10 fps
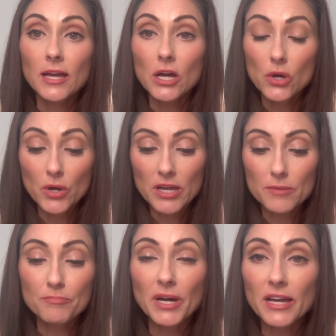Okay,
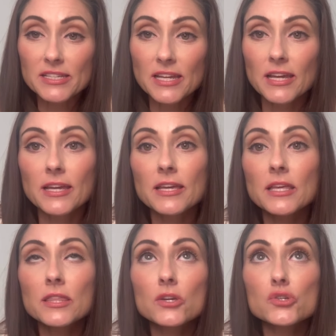but
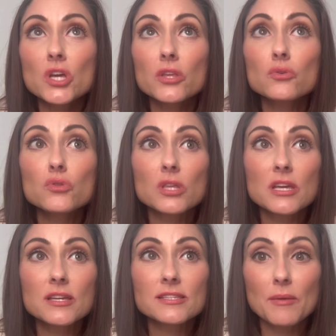there's other
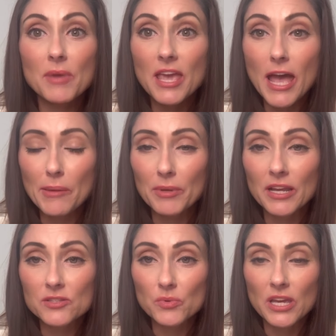things that may happen
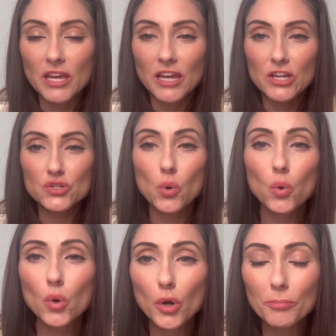as we age,
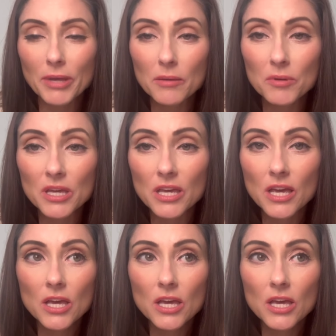or maybe